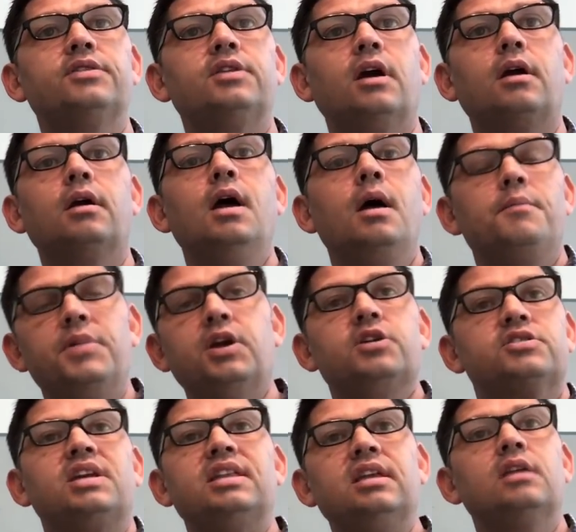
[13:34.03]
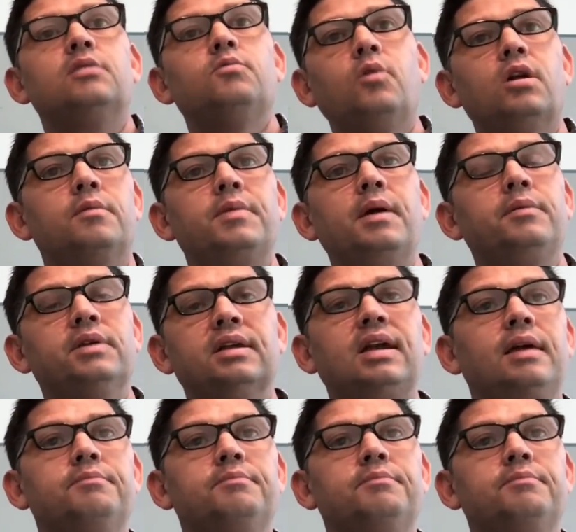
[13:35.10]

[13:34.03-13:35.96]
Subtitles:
there because they didn't want to be able to,